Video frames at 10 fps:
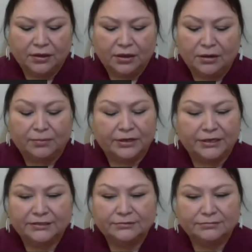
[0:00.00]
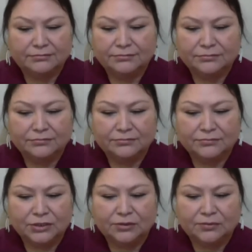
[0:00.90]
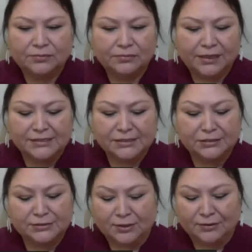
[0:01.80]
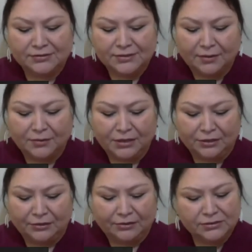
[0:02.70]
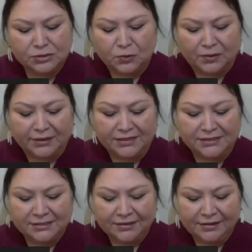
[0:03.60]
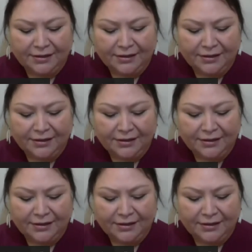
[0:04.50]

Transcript: Aubrey, you know, as an adult, I would hear stories,